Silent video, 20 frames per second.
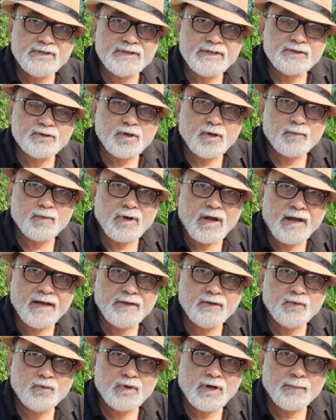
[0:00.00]
pieces of
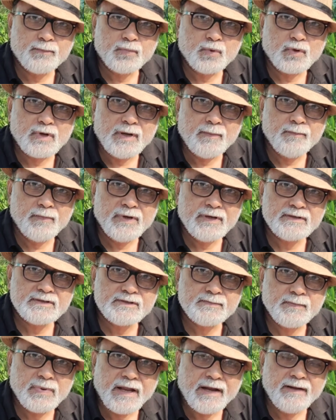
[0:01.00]
Gynura
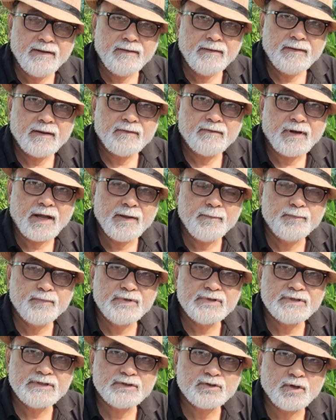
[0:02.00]
procumbens plant, 5
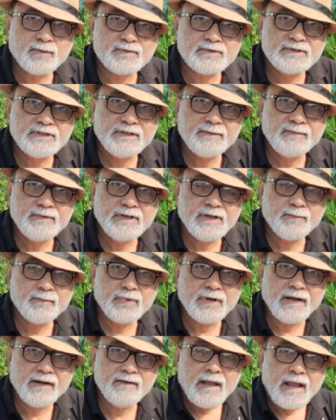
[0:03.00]
pieces of stevia
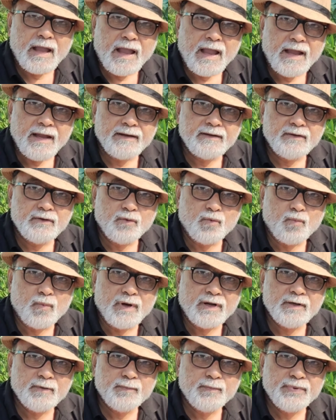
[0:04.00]
plant, and
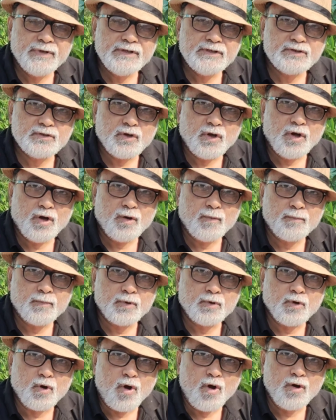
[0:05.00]
1 piece of
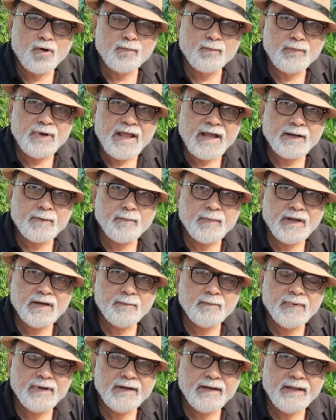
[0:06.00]
long black
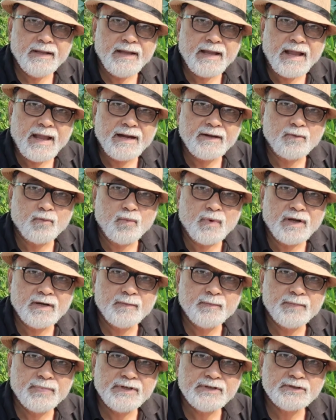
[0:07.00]
mulberry and
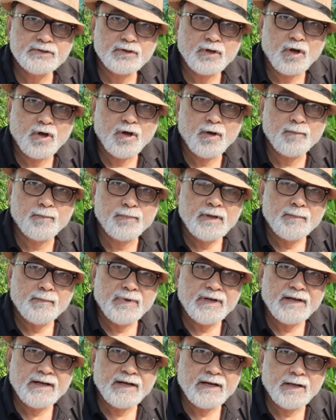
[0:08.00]
1 piece of
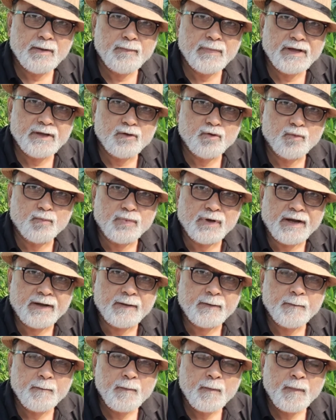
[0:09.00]
banana mango plant.